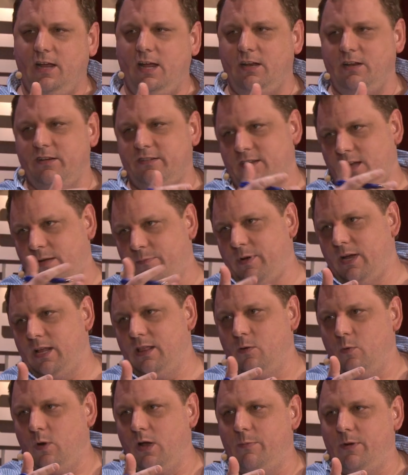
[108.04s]
and you stop by
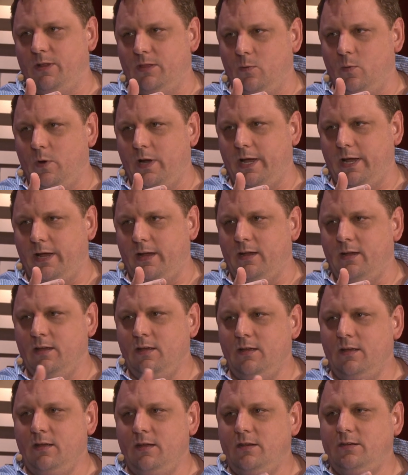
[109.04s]
LeWeb on the way
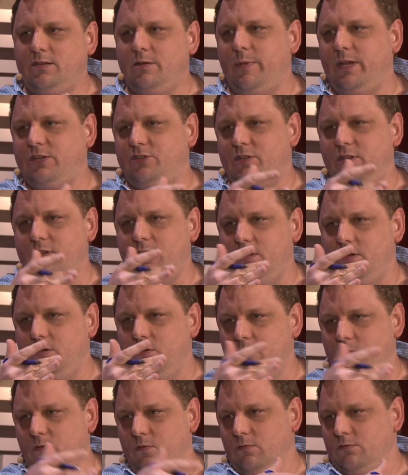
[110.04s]
to mention that
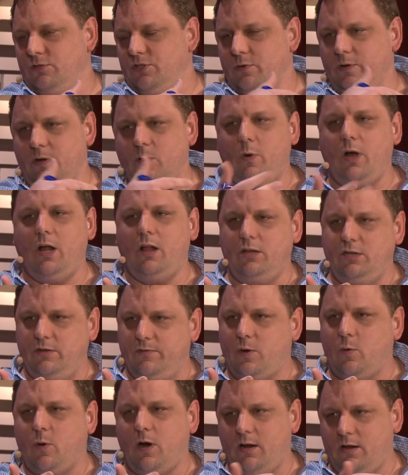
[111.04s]
you're doing well and you've
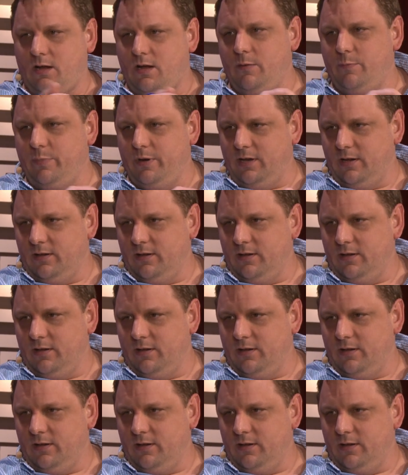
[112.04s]
acquired a company.